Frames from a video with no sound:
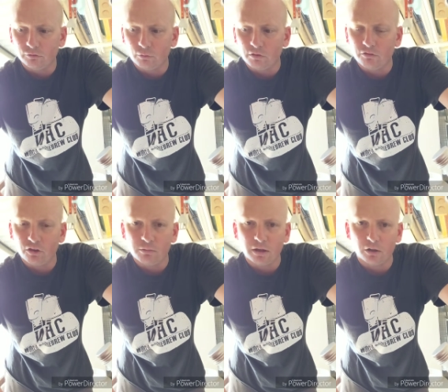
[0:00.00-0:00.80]
from the
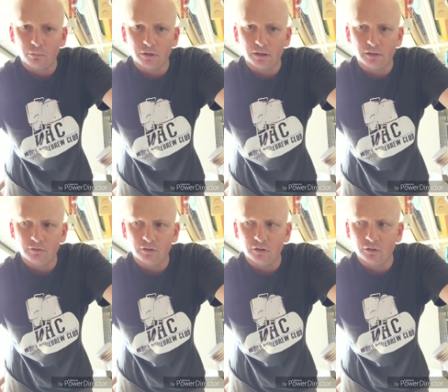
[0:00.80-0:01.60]
feedback I've been
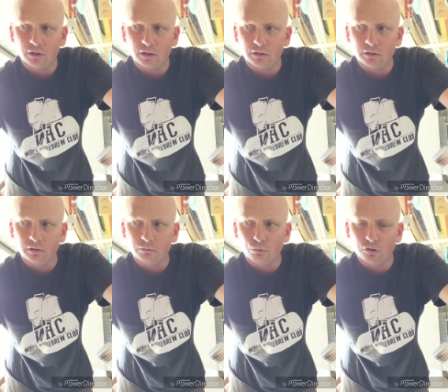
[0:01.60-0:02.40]
given and
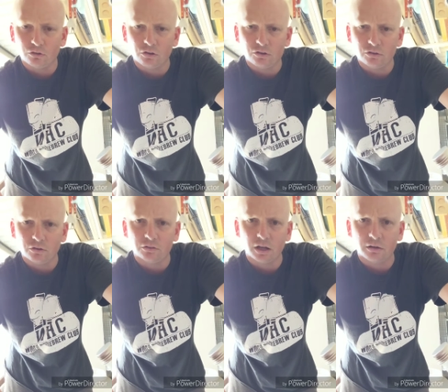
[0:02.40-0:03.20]
the research that
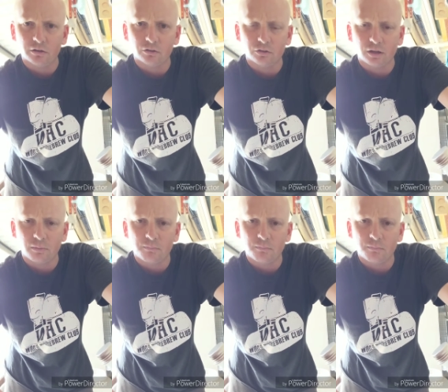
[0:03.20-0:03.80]
I've done, it's